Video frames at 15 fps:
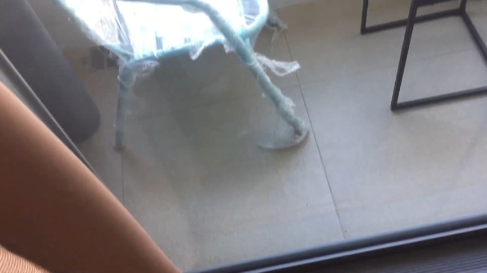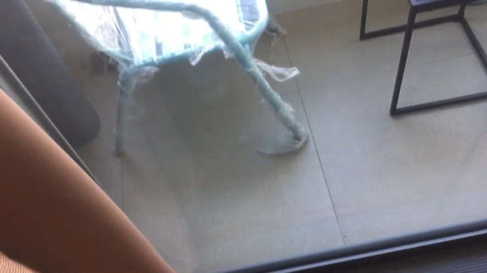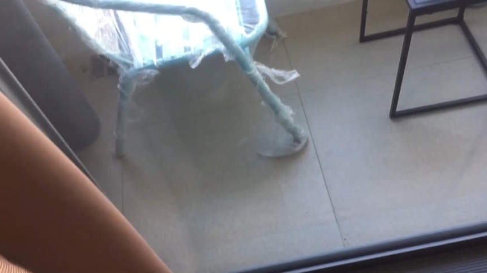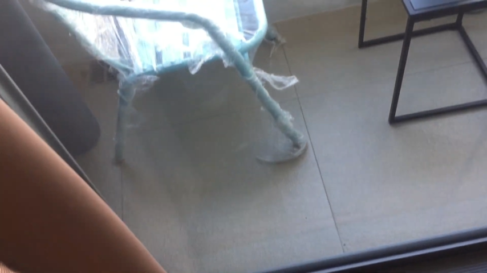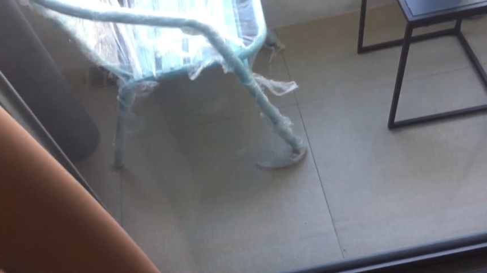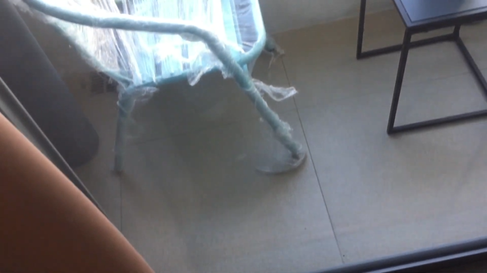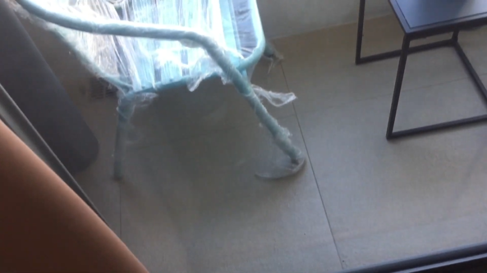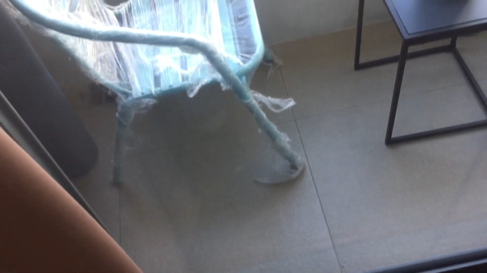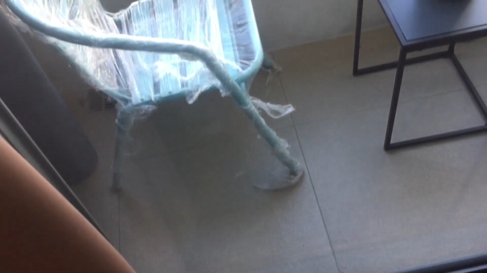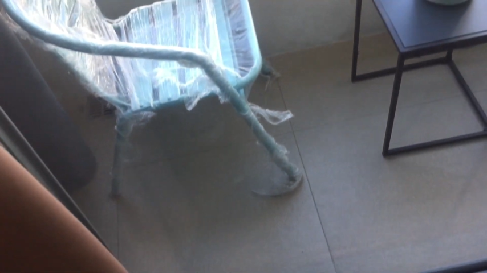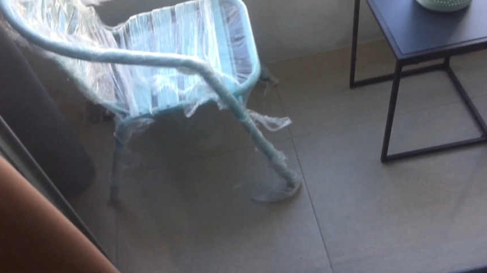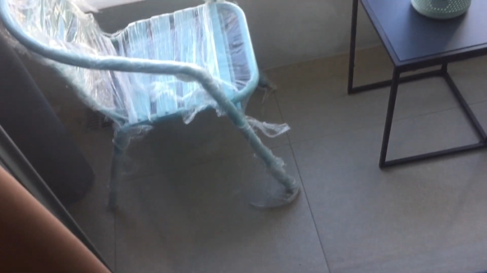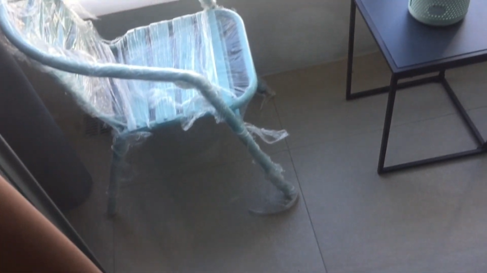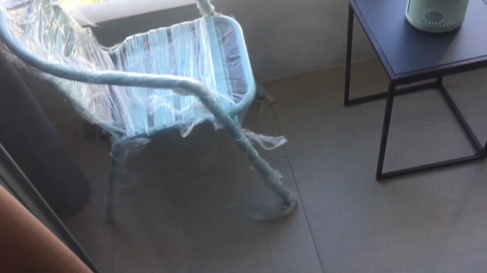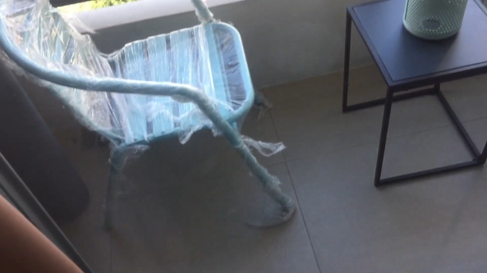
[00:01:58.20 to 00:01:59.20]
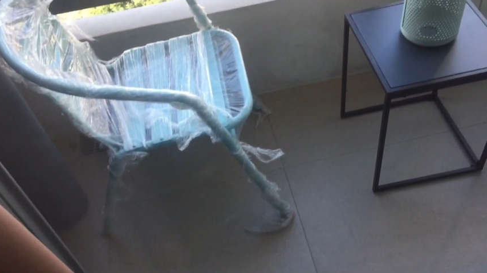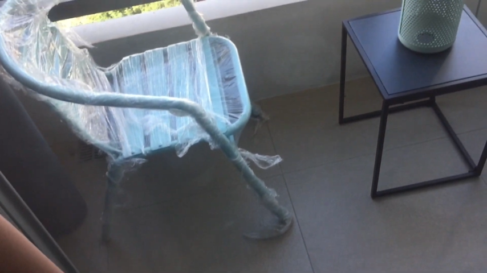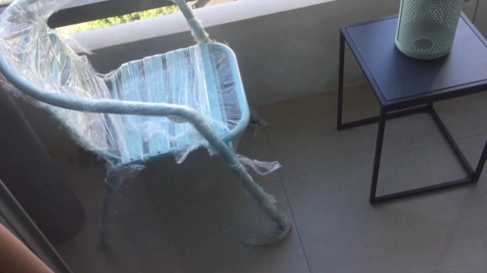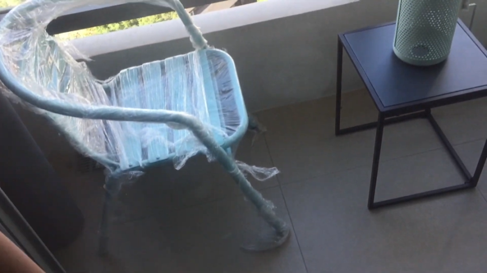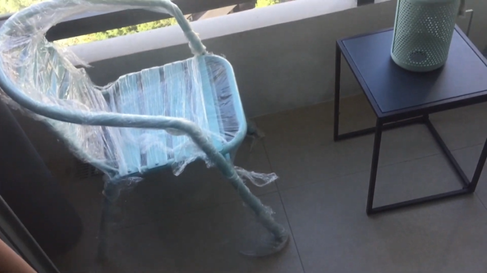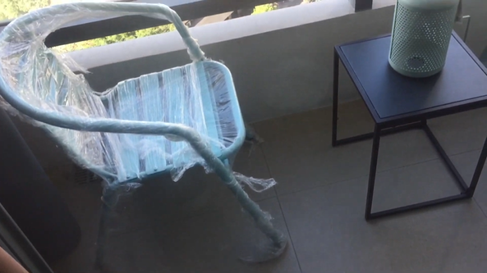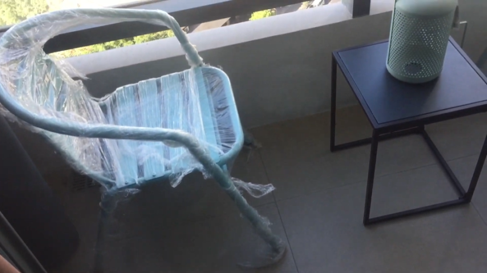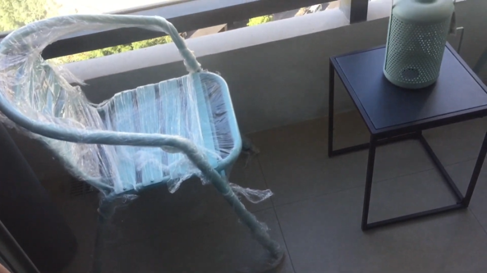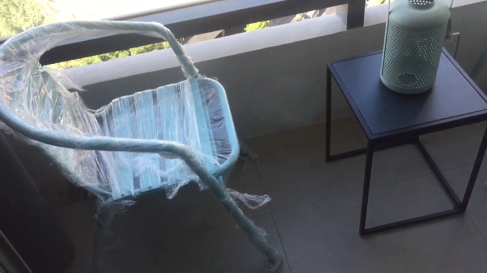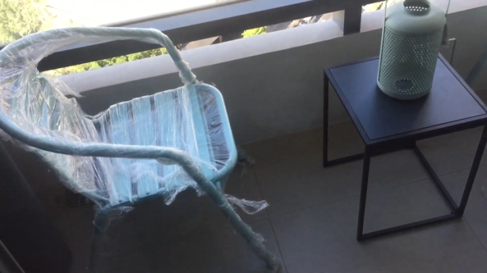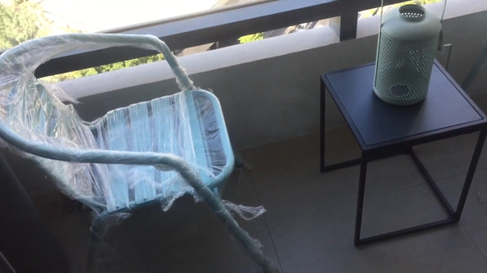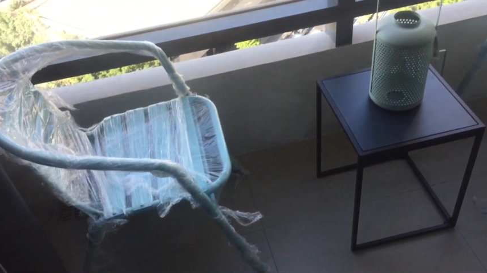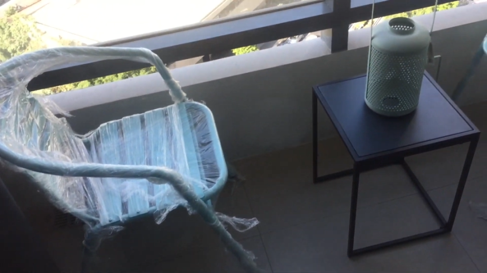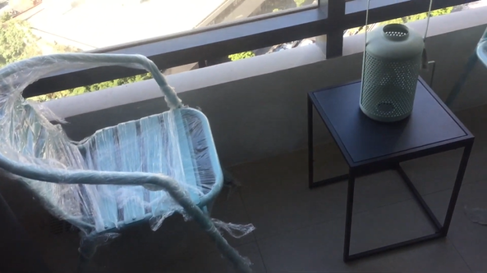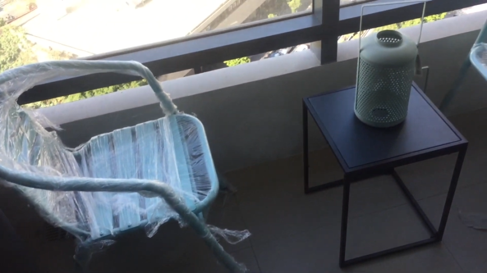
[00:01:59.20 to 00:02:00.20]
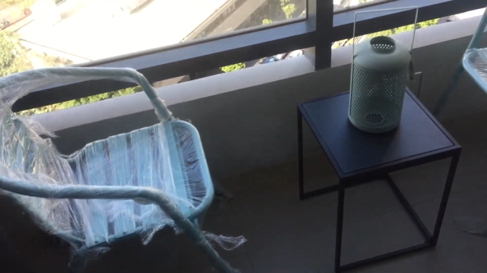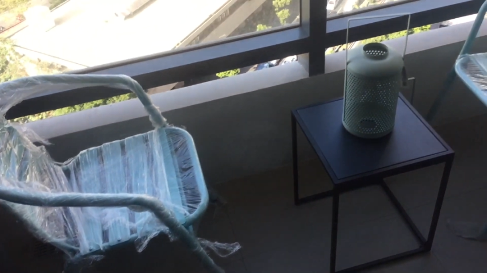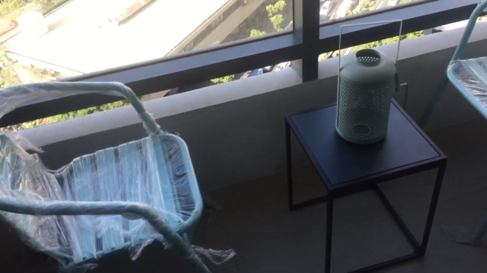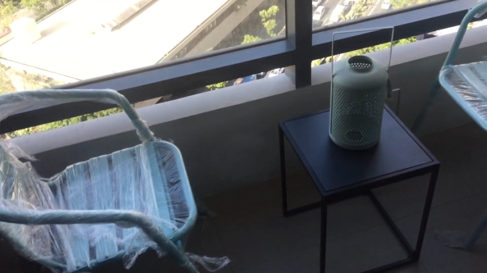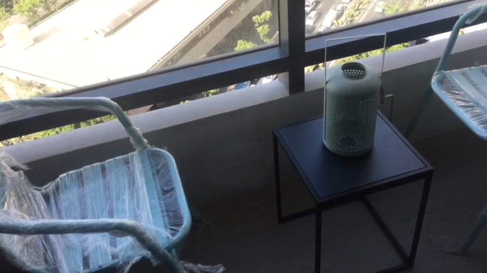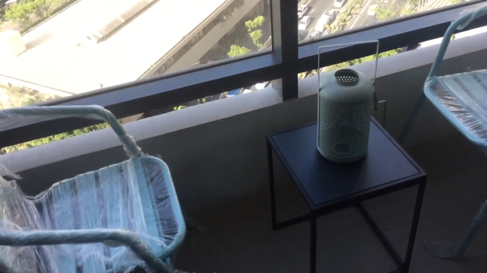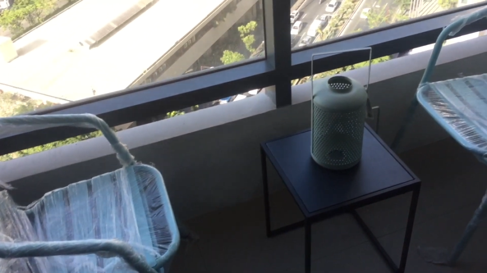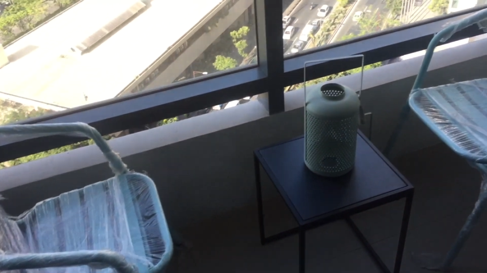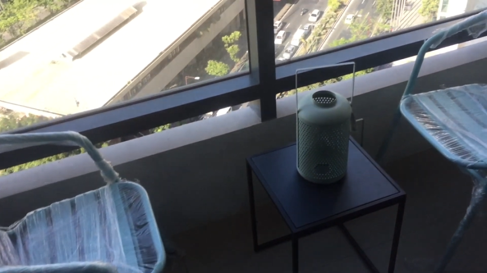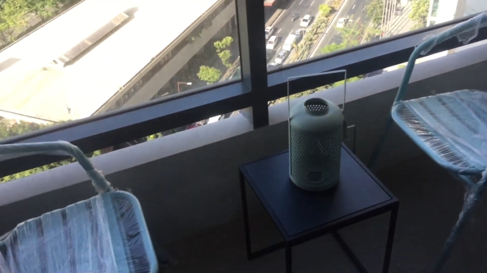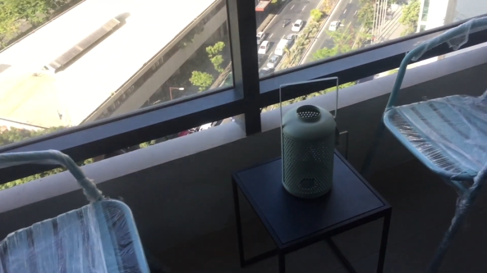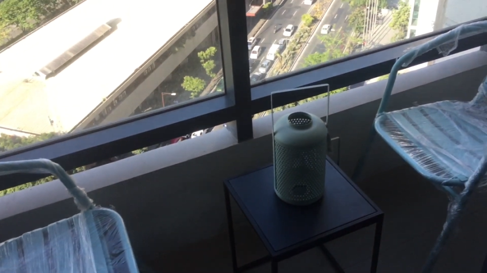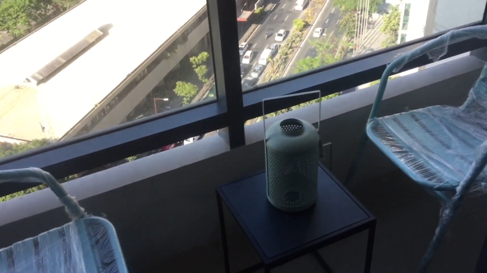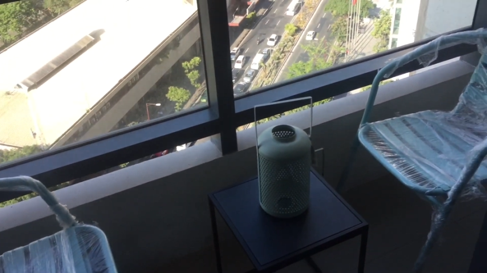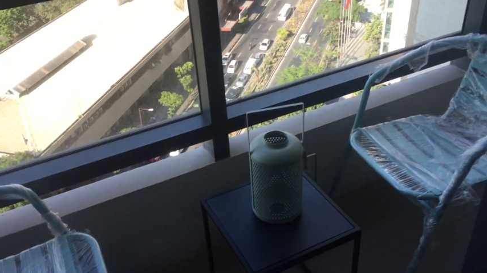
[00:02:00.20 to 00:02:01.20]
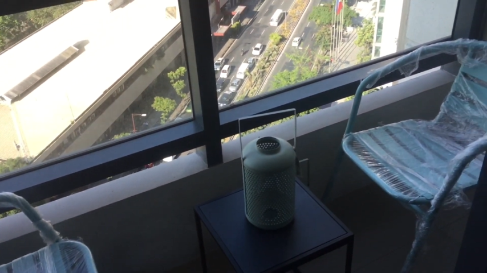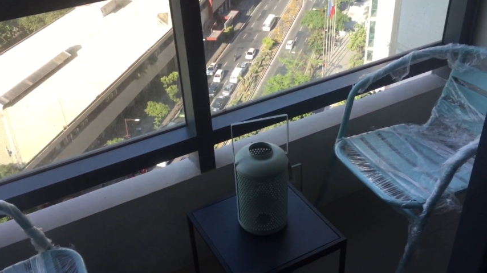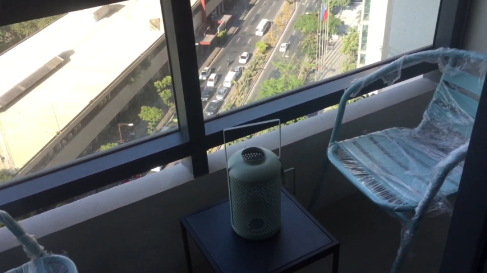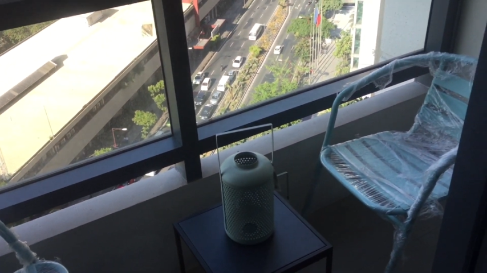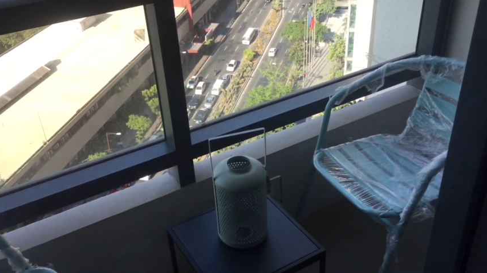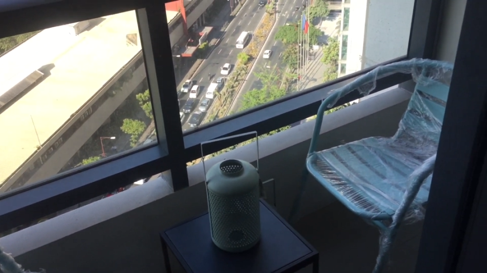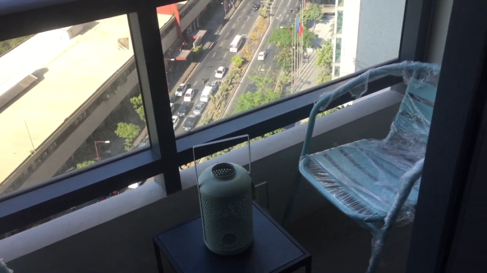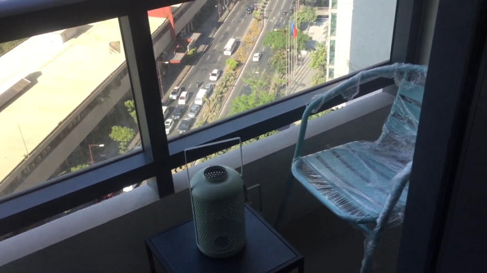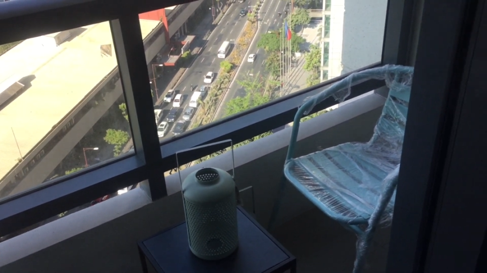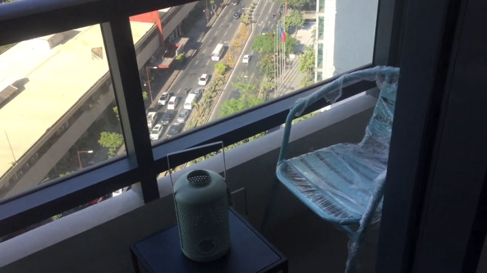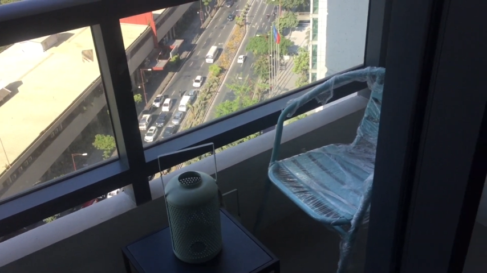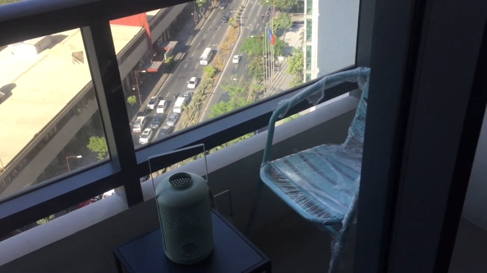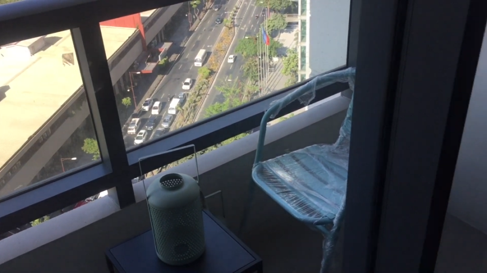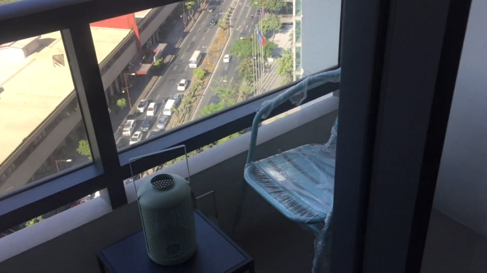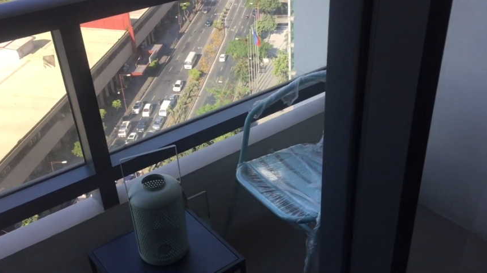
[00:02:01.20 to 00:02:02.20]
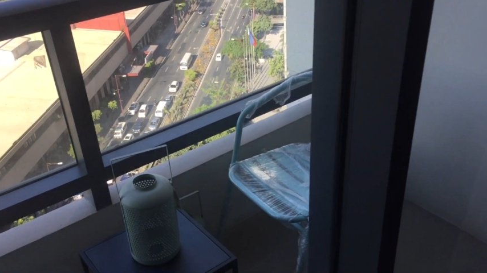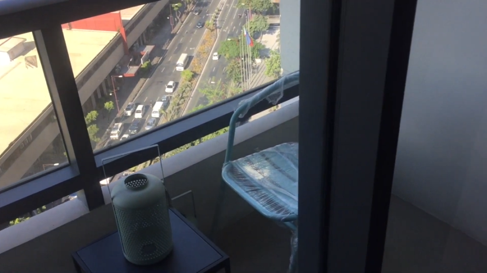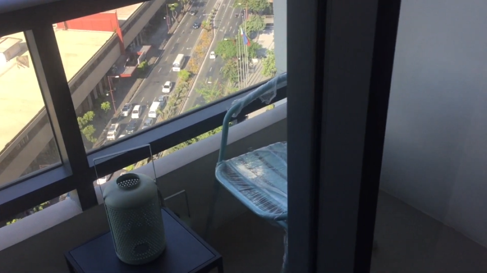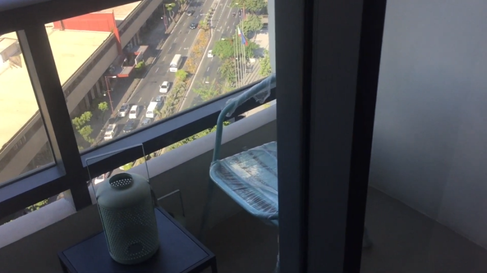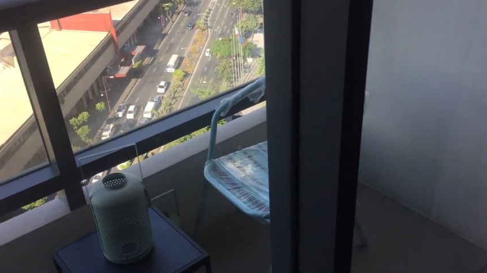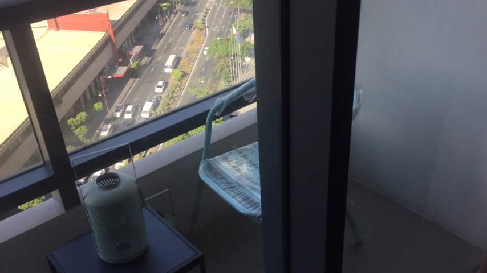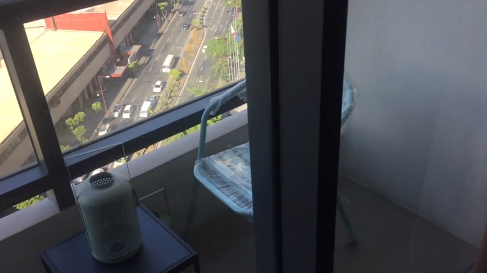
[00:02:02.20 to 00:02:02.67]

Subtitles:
Nobody's mouth can be seen.